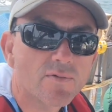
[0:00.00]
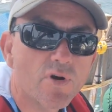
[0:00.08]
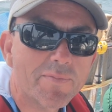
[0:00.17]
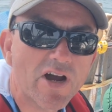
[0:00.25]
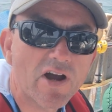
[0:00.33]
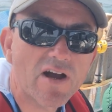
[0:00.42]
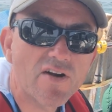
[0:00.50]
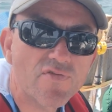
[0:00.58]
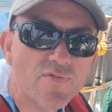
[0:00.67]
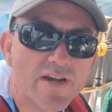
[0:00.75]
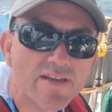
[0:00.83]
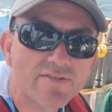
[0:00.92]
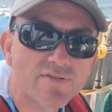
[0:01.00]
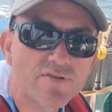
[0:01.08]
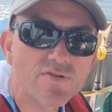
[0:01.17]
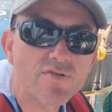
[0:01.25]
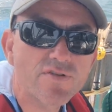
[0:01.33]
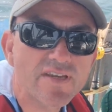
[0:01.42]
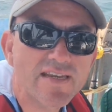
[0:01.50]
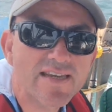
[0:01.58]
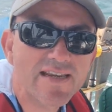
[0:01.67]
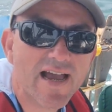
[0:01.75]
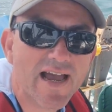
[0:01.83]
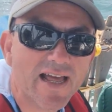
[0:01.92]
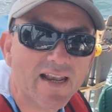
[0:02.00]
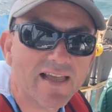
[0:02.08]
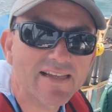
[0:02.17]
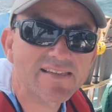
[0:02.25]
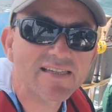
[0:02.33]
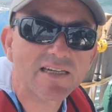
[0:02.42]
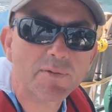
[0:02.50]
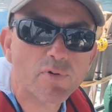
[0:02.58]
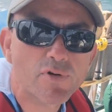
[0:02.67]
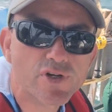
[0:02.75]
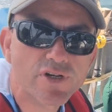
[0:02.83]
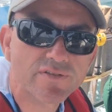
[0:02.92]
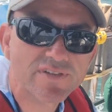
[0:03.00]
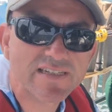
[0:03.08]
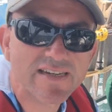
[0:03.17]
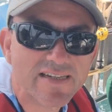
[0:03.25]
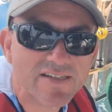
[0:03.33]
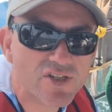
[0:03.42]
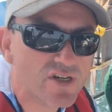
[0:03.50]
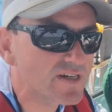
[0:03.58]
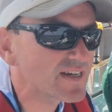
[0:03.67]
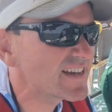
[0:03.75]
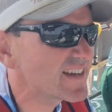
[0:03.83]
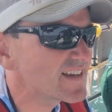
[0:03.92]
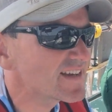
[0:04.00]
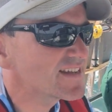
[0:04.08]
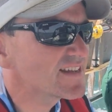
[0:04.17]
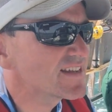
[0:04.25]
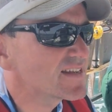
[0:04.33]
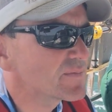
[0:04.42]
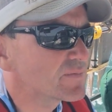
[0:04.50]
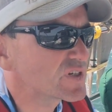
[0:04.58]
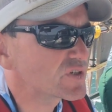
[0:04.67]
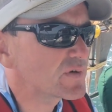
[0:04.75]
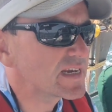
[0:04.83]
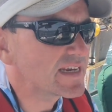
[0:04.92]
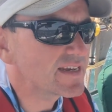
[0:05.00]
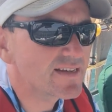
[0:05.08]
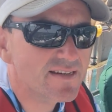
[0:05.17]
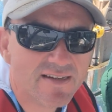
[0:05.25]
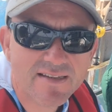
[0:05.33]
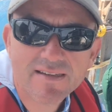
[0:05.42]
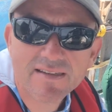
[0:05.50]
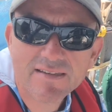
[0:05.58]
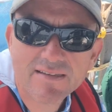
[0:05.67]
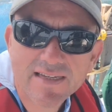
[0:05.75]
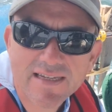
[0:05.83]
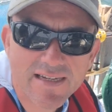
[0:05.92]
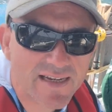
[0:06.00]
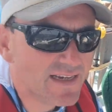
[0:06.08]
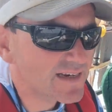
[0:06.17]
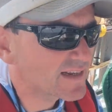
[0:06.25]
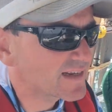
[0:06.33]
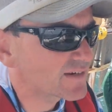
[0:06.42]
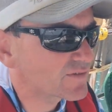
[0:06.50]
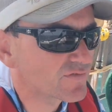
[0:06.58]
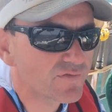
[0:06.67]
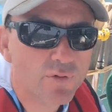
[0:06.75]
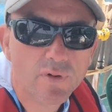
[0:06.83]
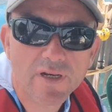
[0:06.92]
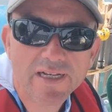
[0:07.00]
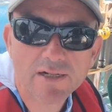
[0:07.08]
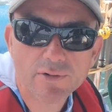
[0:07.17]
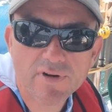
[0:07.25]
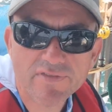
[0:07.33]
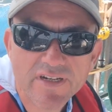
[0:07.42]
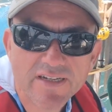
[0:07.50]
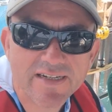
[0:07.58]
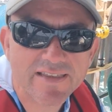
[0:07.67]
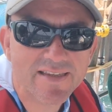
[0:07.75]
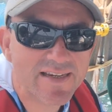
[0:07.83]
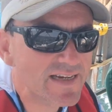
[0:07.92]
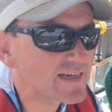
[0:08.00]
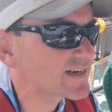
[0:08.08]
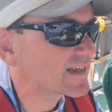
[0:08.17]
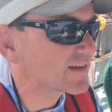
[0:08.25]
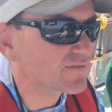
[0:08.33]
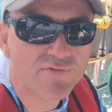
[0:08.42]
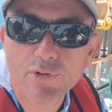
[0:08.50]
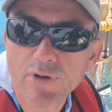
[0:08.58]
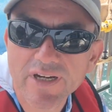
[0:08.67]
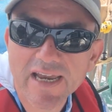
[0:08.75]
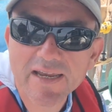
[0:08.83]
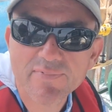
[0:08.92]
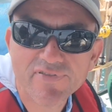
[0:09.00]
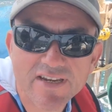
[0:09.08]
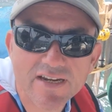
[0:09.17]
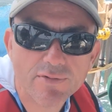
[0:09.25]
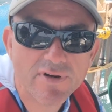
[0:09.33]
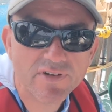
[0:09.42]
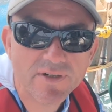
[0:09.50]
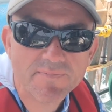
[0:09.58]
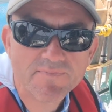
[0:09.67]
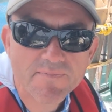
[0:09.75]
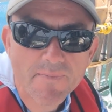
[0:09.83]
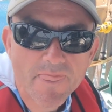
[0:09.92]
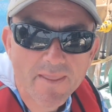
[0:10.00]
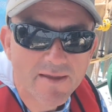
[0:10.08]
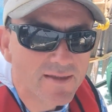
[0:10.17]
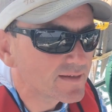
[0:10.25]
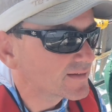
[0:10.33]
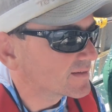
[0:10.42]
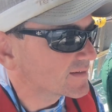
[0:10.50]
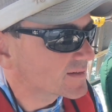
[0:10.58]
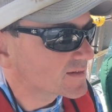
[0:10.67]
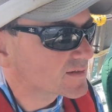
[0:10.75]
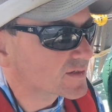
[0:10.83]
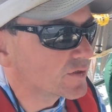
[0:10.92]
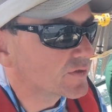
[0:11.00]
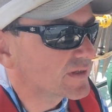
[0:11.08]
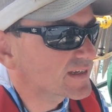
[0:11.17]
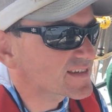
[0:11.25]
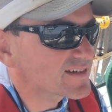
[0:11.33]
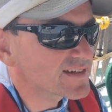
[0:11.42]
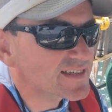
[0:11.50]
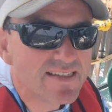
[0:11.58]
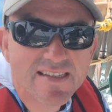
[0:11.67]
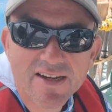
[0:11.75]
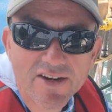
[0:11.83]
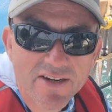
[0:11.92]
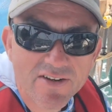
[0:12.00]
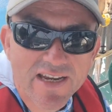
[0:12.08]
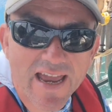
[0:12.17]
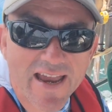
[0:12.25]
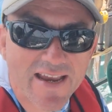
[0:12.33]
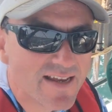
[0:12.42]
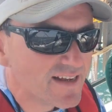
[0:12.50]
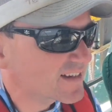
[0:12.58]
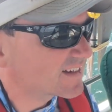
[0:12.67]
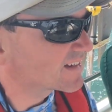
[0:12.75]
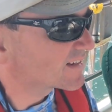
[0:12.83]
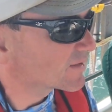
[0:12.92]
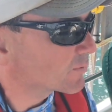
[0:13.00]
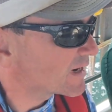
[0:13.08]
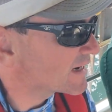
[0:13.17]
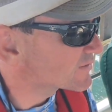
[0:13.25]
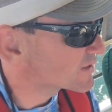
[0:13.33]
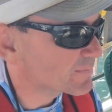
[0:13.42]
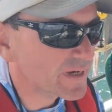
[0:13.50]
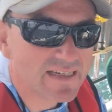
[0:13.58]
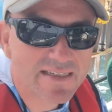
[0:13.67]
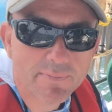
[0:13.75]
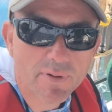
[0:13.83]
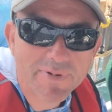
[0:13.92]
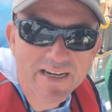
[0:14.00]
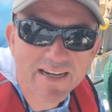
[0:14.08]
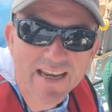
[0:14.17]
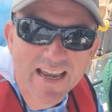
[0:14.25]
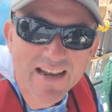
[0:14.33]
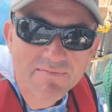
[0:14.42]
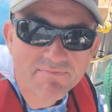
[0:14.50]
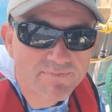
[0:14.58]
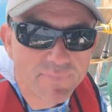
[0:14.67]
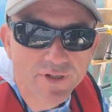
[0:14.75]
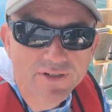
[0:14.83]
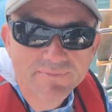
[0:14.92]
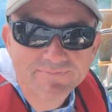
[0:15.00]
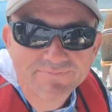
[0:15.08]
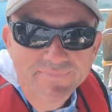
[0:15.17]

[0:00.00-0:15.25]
We're about halfway through the Atlantic portion of today's journey, between the inlet for Little River and the inlet for Cape Fear River. So that's nice, it's going okay. The waves have picked up a bit again, but